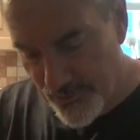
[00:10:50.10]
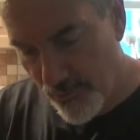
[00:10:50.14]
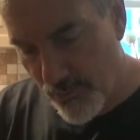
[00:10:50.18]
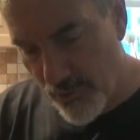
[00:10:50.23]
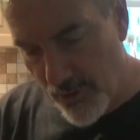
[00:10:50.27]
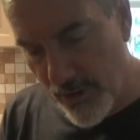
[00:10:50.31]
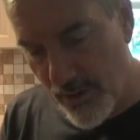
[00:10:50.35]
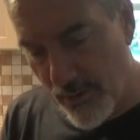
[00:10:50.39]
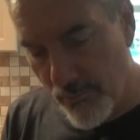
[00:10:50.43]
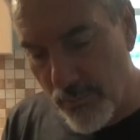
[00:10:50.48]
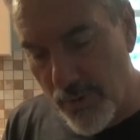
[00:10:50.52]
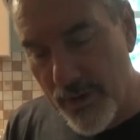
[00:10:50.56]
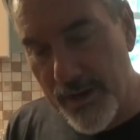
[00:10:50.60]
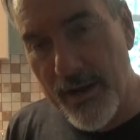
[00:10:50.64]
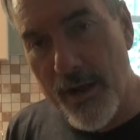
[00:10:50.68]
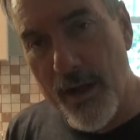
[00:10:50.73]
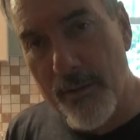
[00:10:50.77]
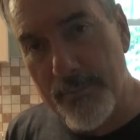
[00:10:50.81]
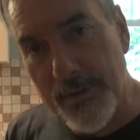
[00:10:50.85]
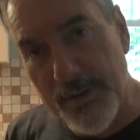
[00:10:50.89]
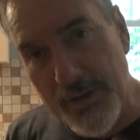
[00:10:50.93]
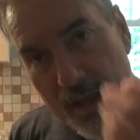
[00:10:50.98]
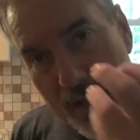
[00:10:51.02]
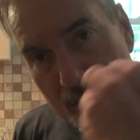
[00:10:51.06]
we're gonna bring
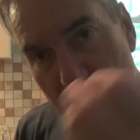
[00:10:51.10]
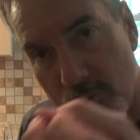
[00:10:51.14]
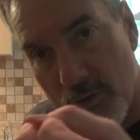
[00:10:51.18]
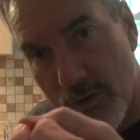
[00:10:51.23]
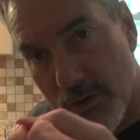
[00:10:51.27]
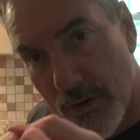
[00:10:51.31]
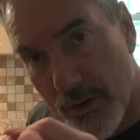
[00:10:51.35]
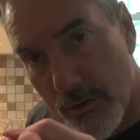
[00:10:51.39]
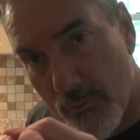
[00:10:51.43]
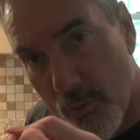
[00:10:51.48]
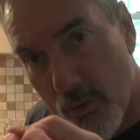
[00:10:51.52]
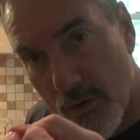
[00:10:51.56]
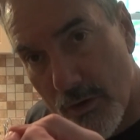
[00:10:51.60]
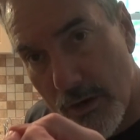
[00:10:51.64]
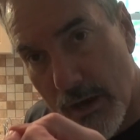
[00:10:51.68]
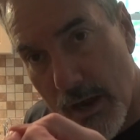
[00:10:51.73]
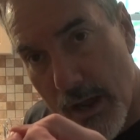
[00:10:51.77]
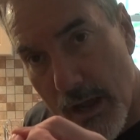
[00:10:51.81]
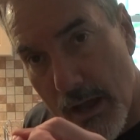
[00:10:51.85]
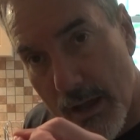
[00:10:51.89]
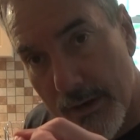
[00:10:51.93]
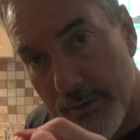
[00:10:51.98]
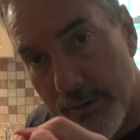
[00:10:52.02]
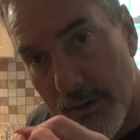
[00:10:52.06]
up and then we're gonna work
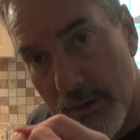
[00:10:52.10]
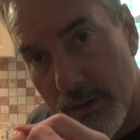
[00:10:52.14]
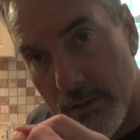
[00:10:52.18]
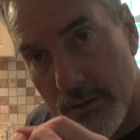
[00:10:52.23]
on